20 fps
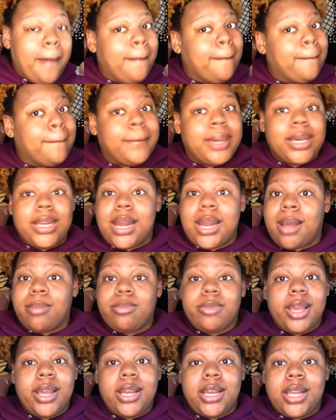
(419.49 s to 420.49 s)
But
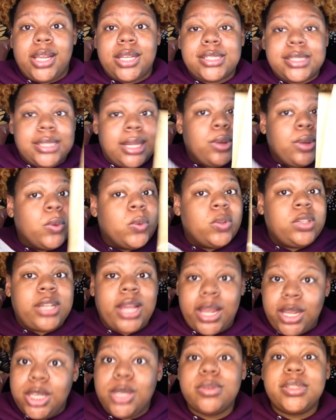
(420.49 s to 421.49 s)
I'm ready. So
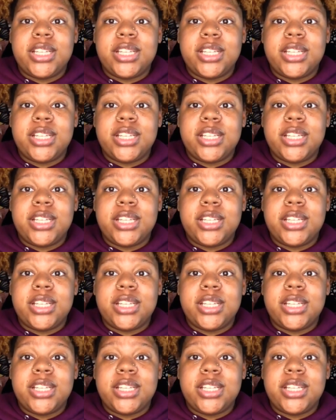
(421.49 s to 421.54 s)
thank you,